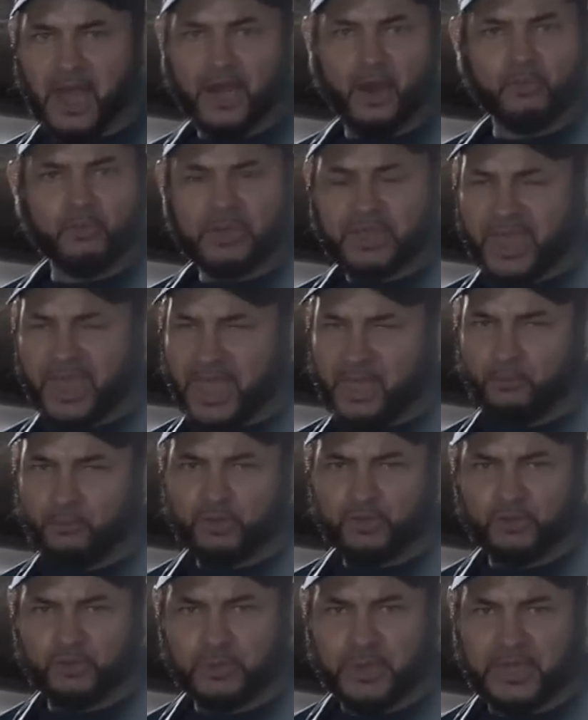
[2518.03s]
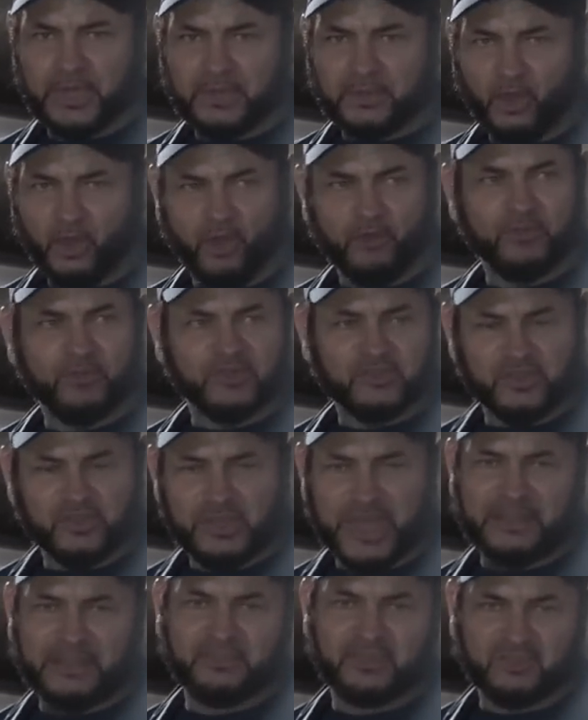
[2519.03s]
I don't care what you hear. Obviously
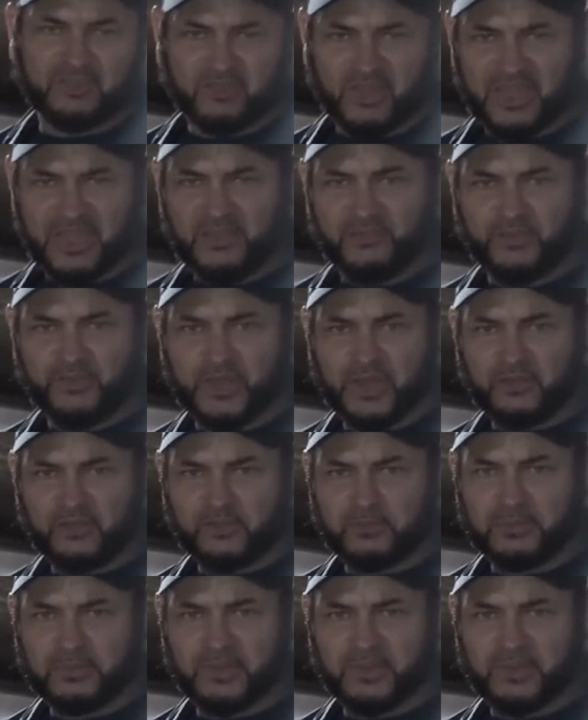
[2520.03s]
you had your devious